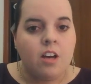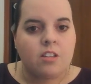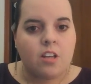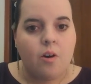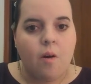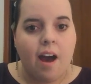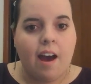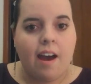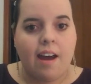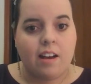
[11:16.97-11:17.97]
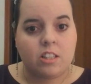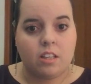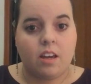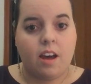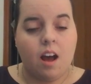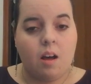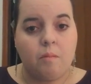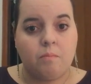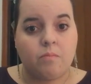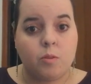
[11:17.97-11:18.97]
So I actually
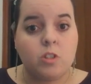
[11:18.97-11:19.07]
um,